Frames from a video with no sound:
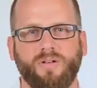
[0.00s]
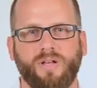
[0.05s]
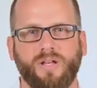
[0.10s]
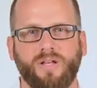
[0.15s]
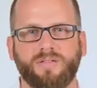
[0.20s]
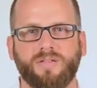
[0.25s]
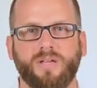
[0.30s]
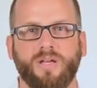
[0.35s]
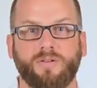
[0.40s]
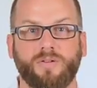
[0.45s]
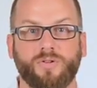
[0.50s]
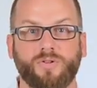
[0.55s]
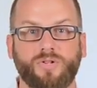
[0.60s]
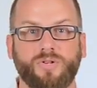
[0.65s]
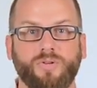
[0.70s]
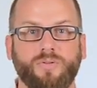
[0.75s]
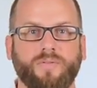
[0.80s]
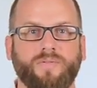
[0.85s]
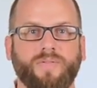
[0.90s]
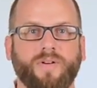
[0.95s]
needs to
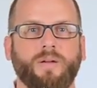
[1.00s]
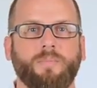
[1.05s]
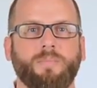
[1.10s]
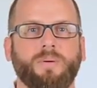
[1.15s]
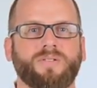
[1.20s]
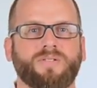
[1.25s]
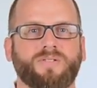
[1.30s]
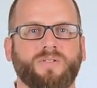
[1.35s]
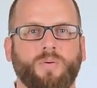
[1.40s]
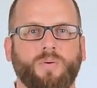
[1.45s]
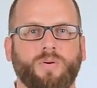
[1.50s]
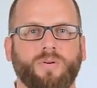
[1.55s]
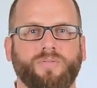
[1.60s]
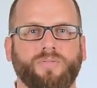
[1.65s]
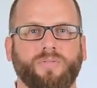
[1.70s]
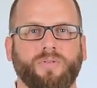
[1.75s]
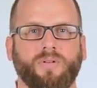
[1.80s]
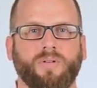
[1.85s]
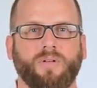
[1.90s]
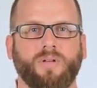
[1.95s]
shoot the very best
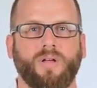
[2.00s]
scores.